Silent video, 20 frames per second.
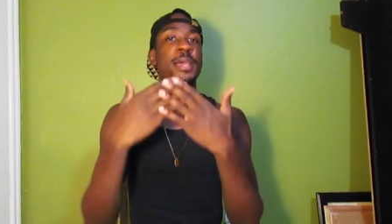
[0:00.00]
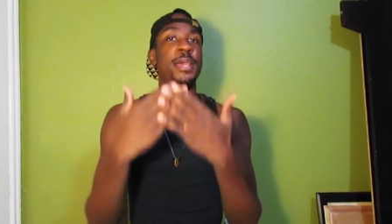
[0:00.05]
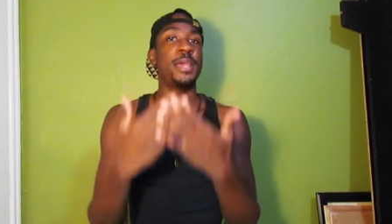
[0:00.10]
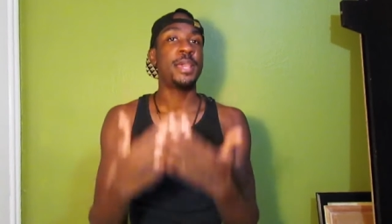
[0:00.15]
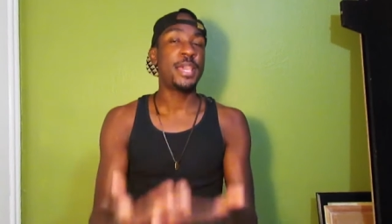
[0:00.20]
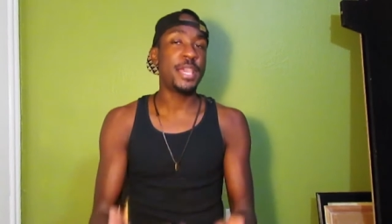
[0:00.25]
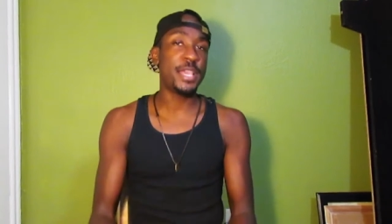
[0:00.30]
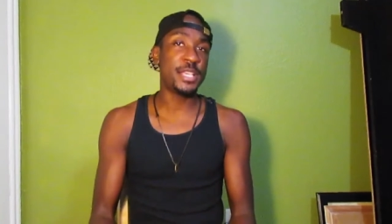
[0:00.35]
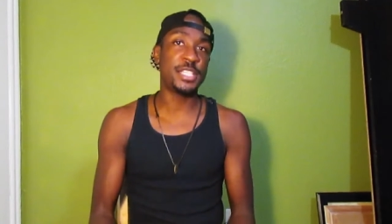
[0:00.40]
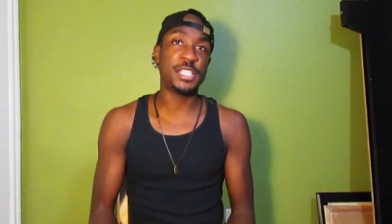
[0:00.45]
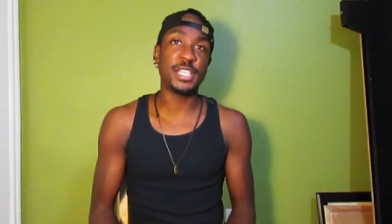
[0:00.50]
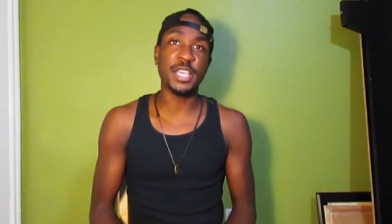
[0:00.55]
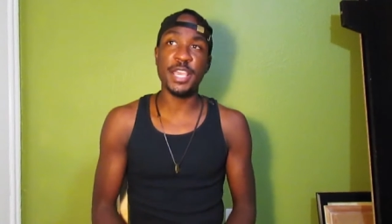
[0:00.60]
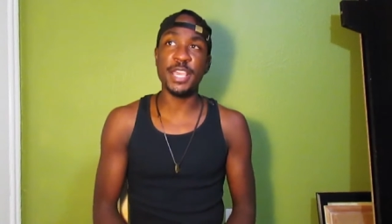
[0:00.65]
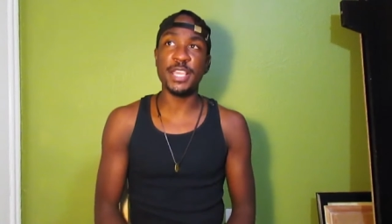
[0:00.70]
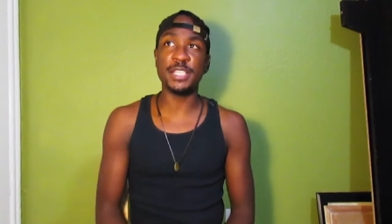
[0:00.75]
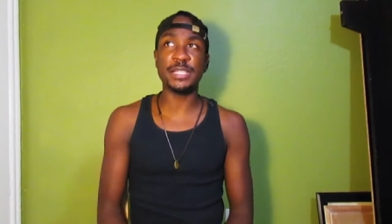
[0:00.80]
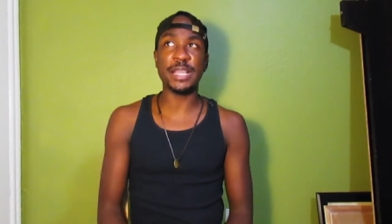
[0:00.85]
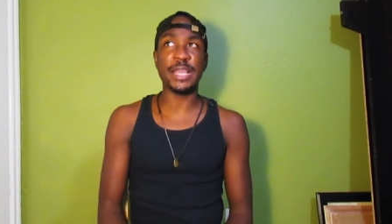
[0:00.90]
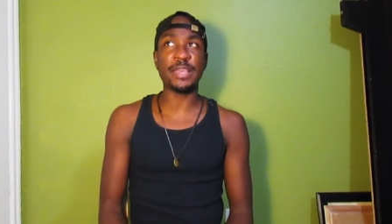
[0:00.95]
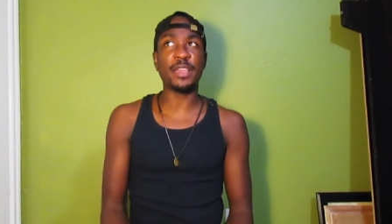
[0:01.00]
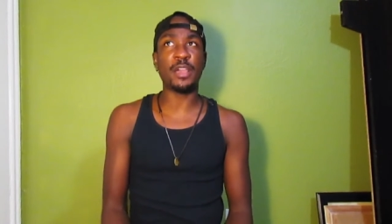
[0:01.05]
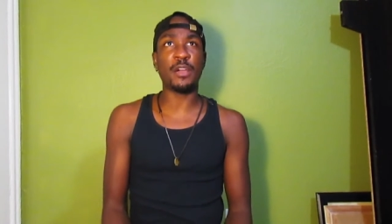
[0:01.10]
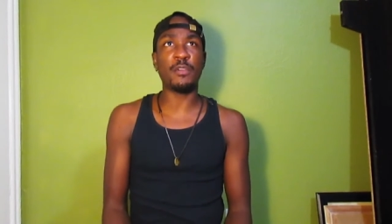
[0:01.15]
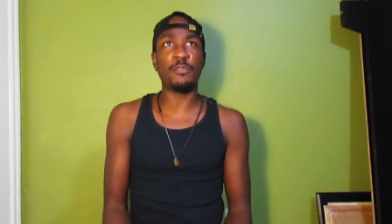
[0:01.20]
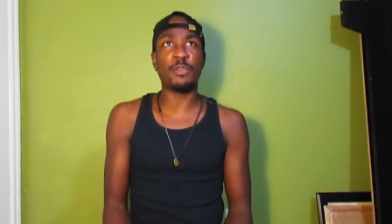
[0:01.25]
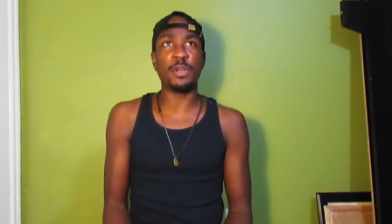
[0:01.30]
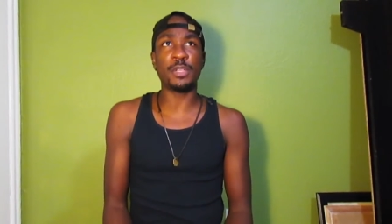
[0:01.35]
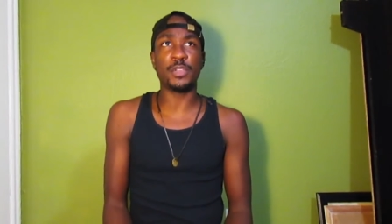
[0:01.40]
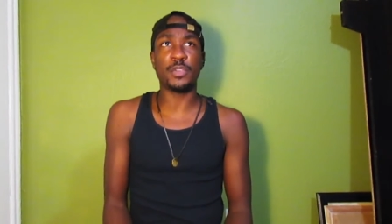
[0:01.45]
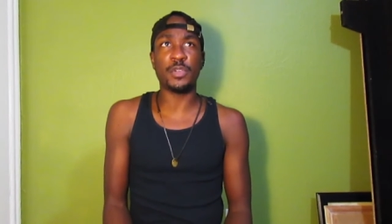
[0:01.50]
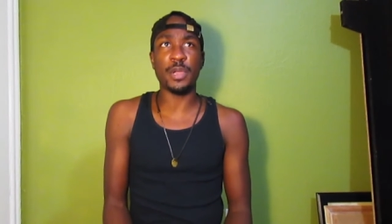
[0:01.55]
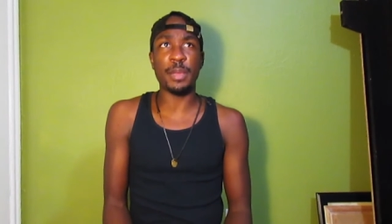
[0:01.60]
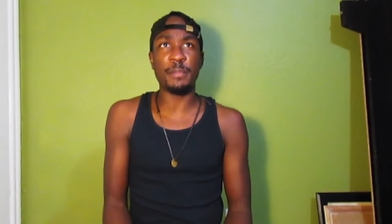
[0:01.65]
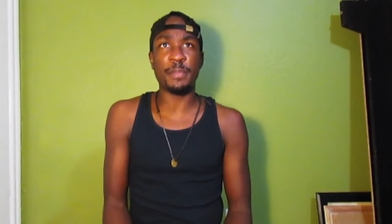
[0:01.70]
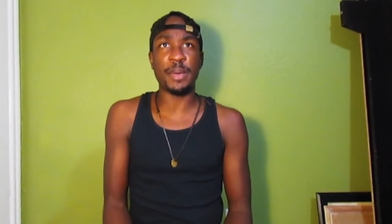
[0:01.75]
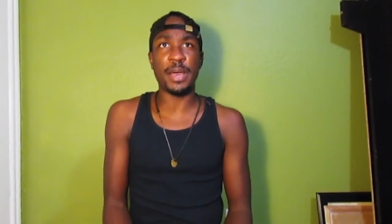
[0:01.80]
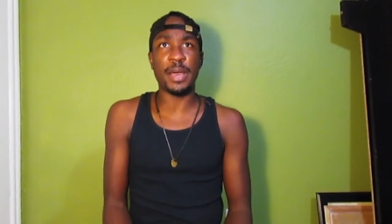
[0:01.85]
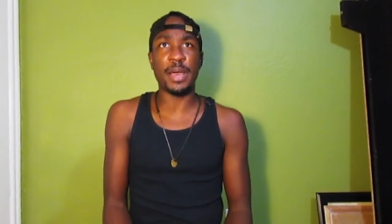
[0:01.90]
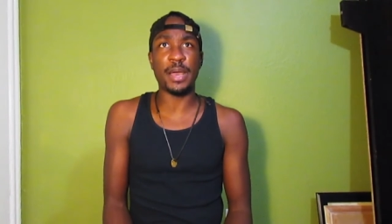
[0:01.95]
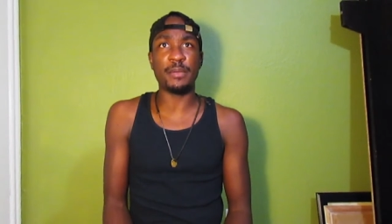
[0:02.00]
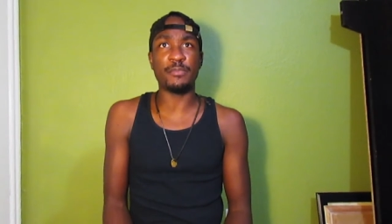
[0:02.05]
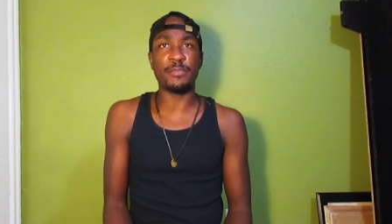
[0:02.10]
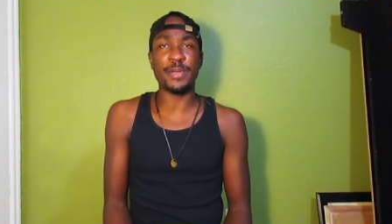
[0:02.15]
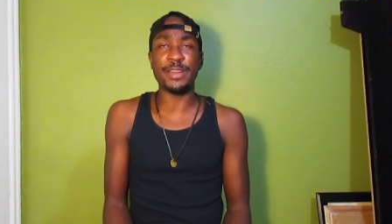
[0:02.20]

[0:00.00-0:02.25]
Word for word: He's like, yo, what grandma?